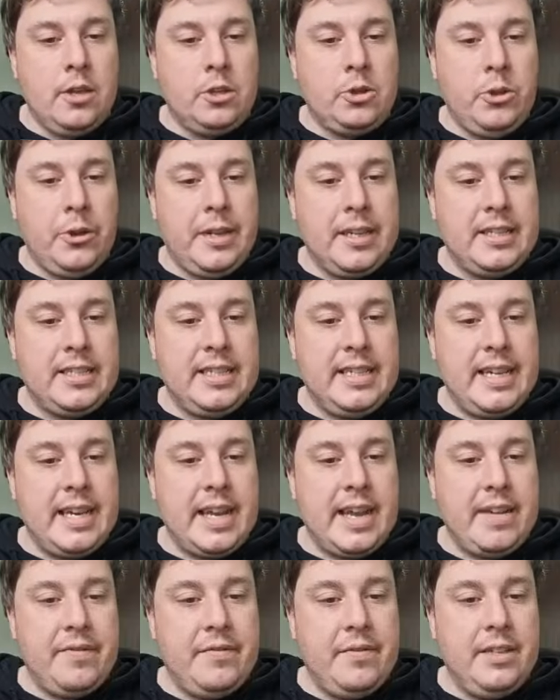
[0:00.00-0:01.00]
So you can see
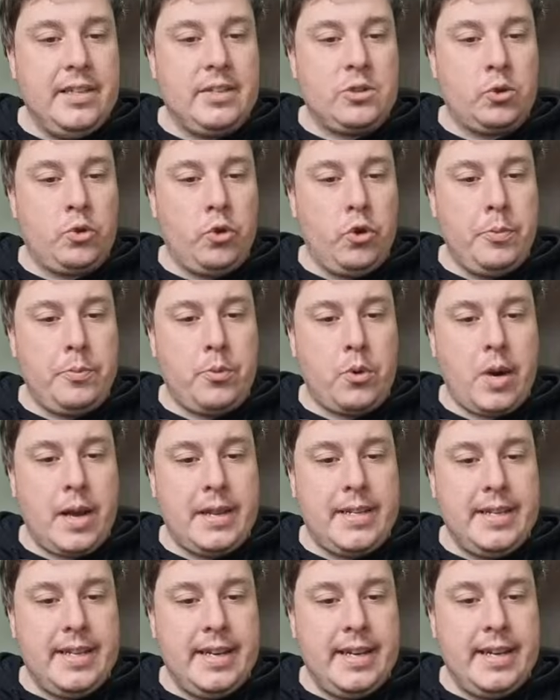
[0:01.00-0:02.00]
I have this group
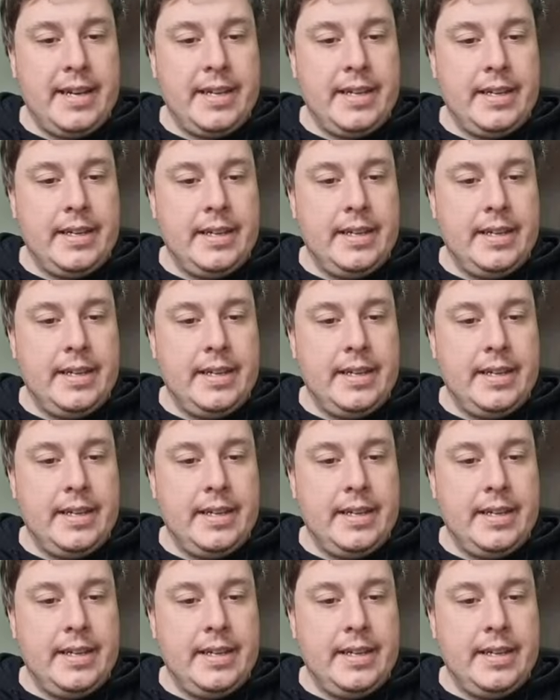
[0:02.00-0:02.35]
right here